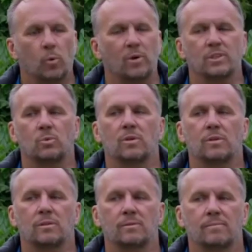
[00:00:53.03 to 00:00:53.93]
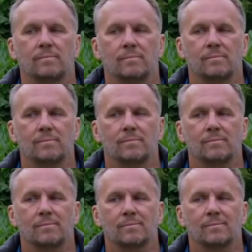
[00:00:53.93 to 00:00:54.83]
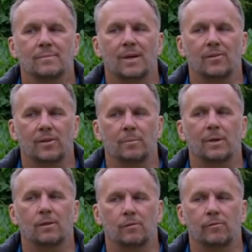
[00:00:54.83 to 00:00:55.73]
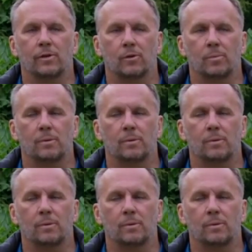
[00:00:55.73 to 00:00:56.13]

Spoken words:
For what it's worth, I think you make a lovely